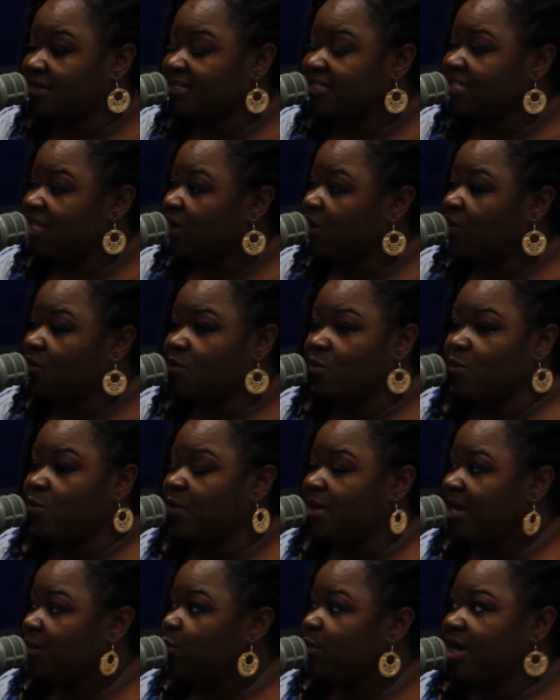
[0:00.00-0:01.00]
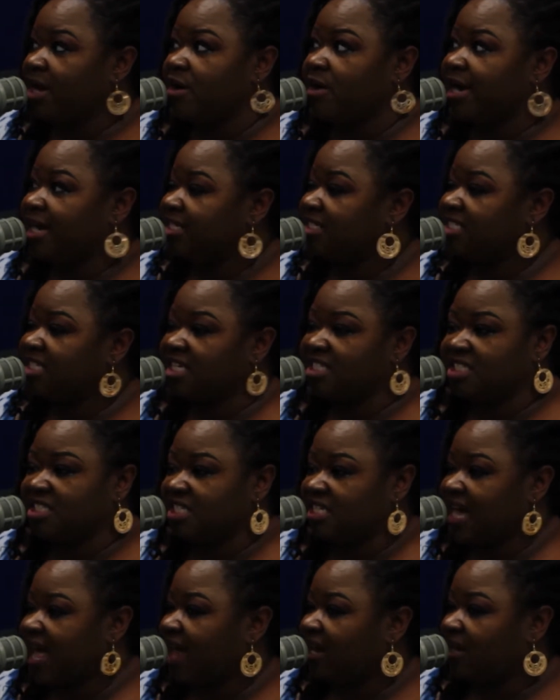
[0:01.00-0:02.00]
So we're in such
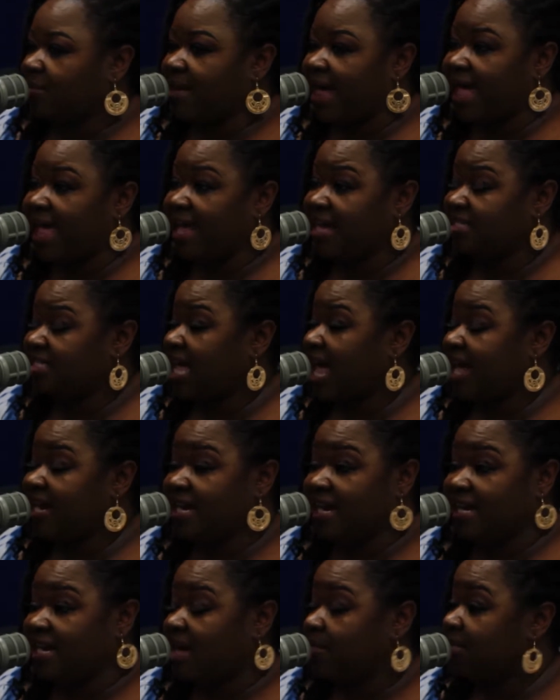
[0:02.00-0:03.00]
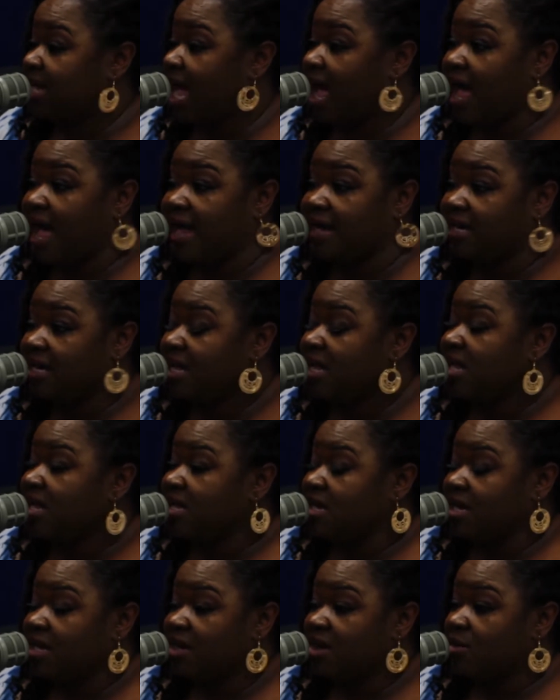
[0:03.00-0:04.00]
denial about anxiety, and I'm not.
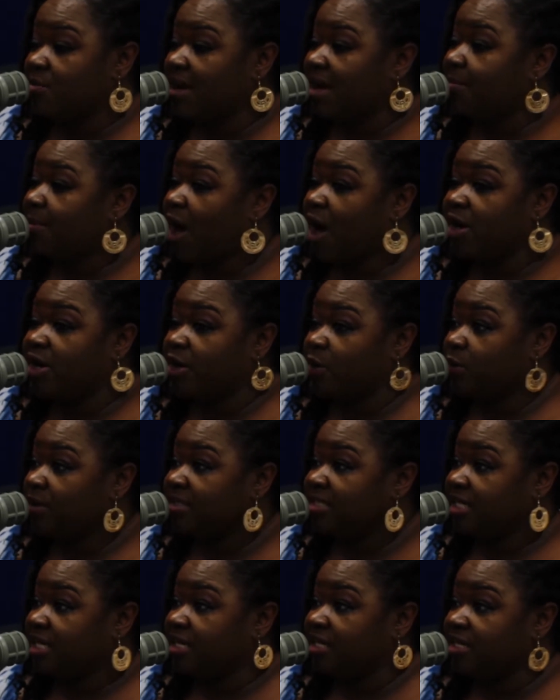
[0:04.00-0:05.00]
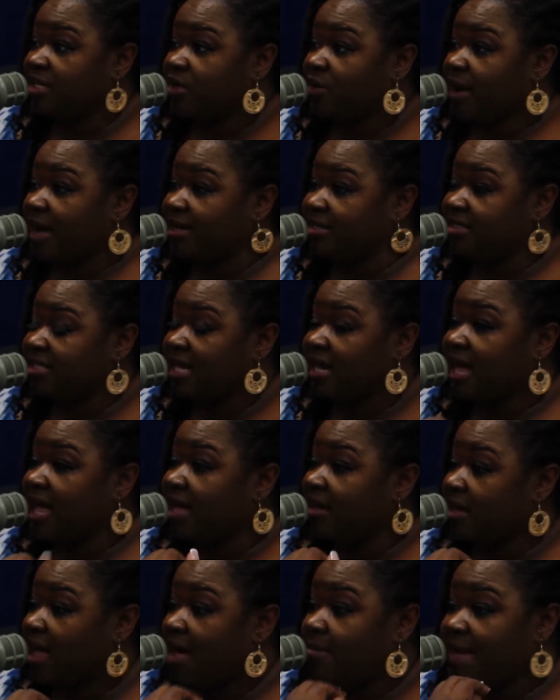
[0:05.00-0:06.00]
You know, my partner will tell you, I'll say,
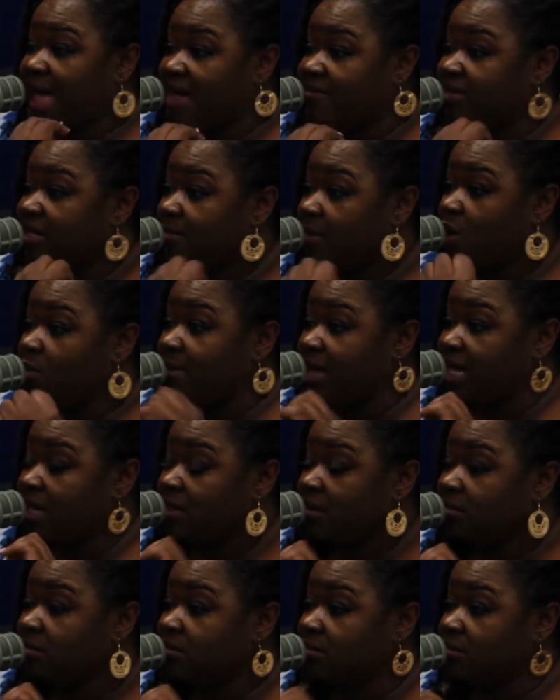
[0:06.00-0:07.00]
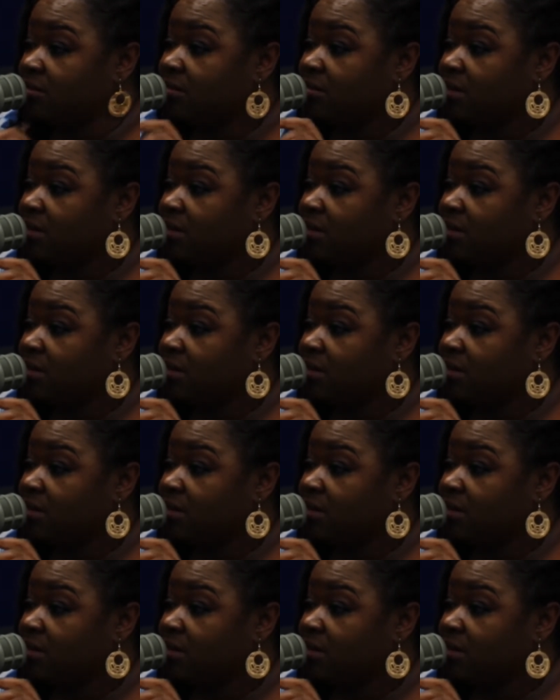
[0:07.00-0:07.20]
I'm having a moment.